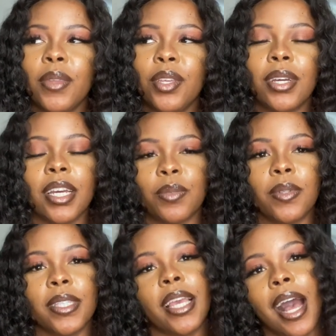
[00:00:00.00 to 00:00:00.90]
you guys
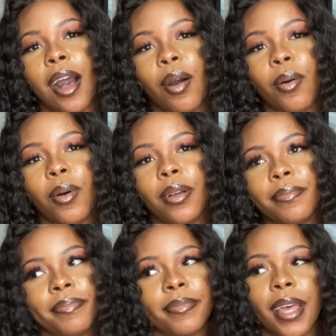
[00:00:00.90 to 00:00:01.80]
will see how
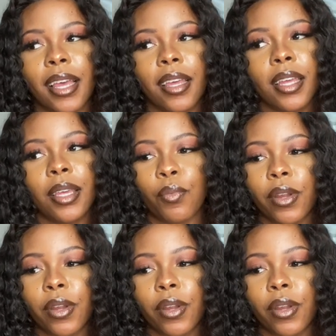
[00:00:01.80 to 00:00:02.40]
it